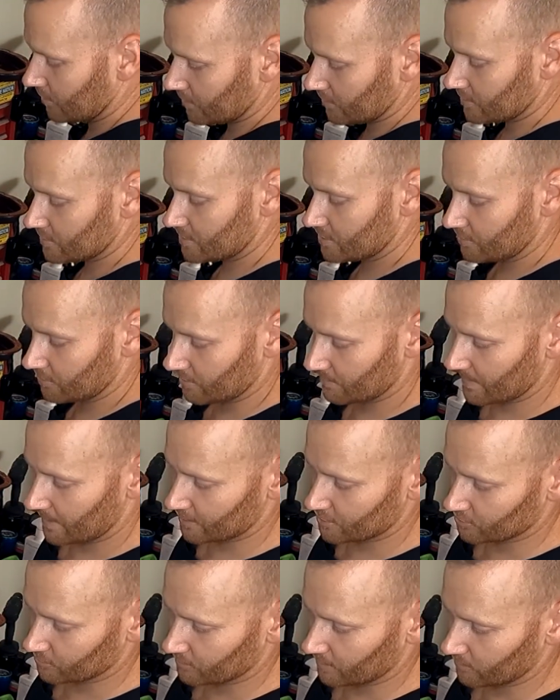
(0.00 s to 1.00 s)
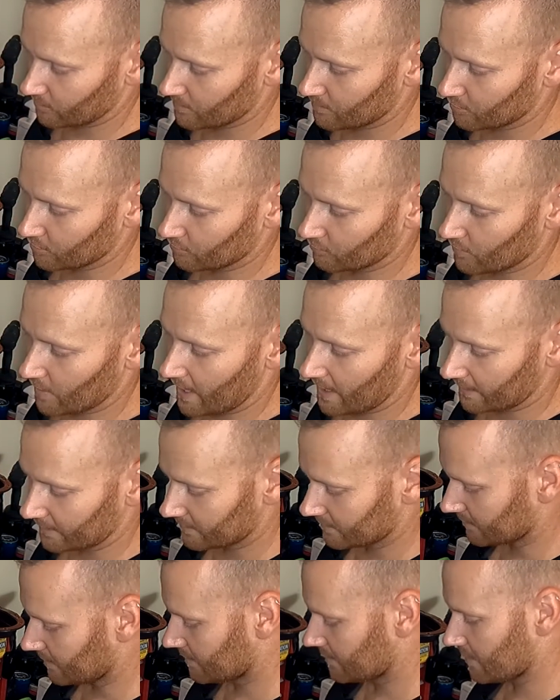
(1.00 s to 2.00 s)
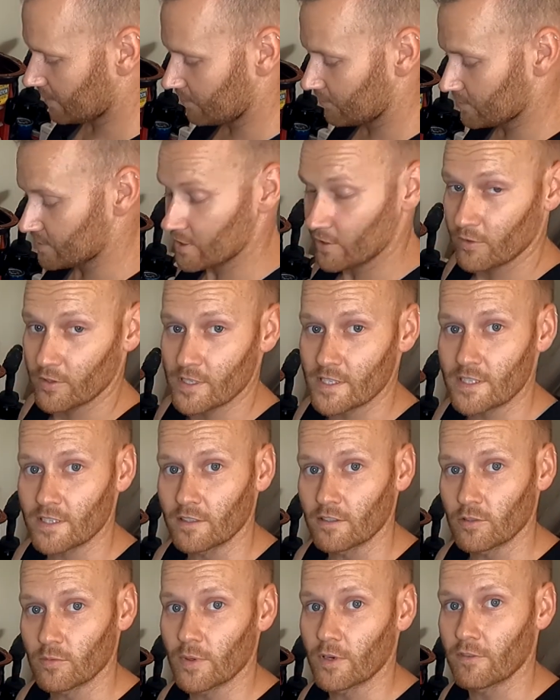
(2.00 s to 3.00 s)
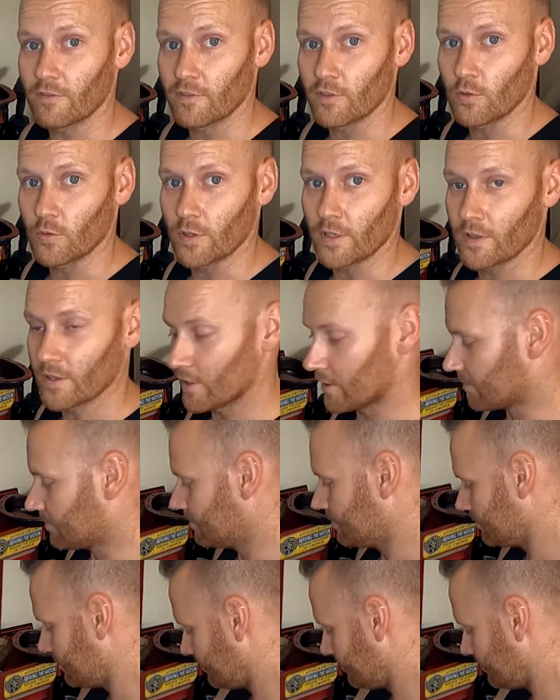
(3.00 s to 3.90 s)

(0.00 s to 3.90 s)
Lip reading: just got to make sure that we put a rag underneath there because there is still a little bit of fluid in there.